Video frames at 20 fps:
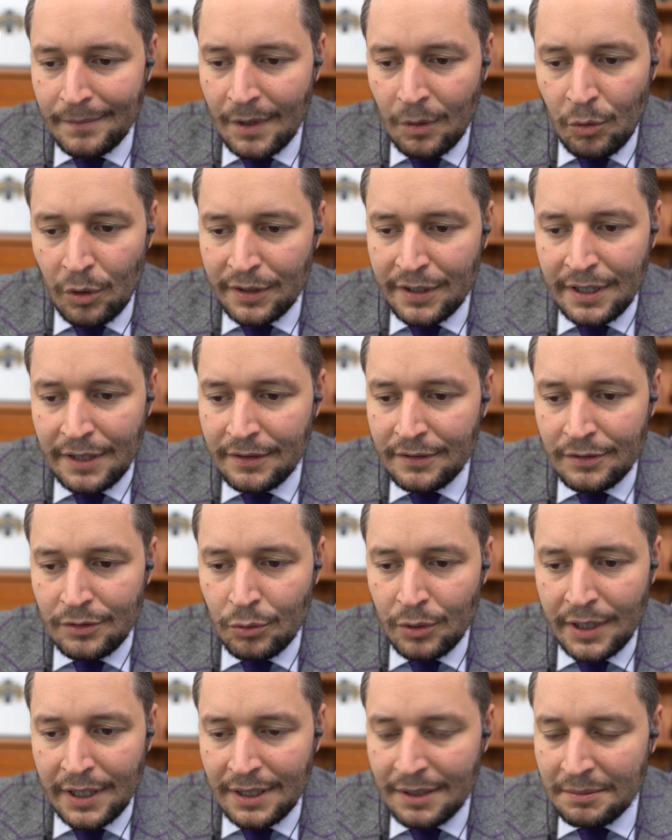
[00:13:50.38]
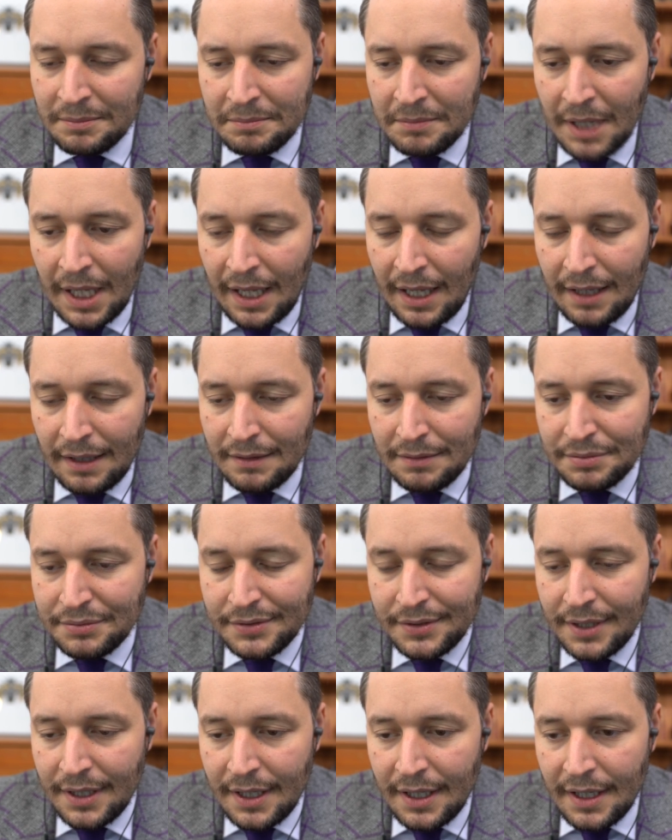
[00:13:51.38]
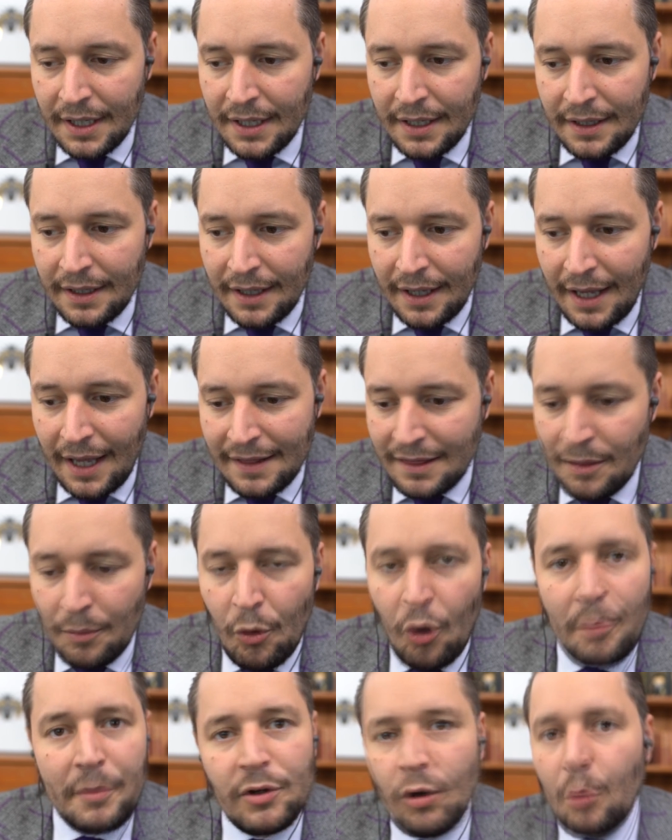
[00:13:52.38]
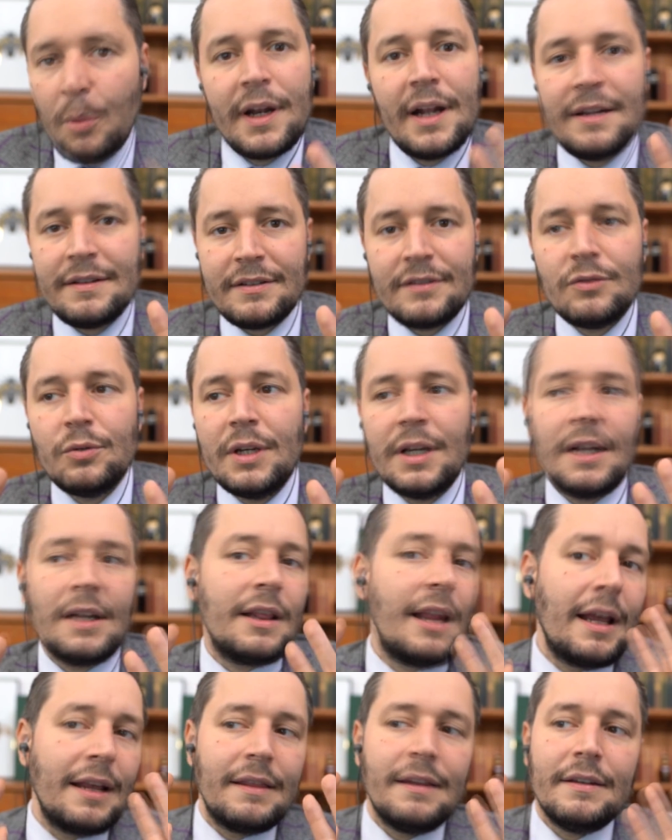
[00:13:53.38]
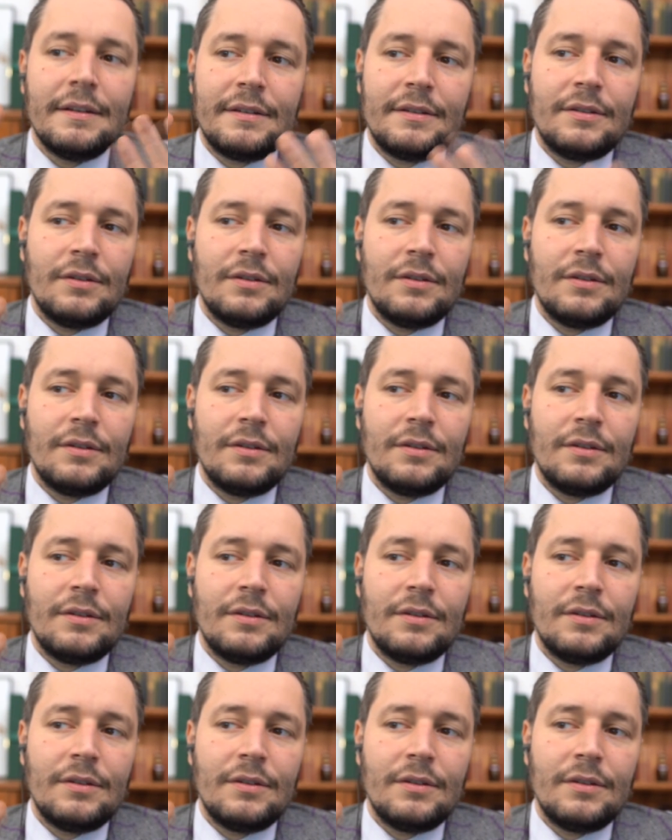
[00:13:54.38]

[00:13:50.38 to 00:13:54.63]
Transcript: what he is doing. At the moment, no one else is doing it like this.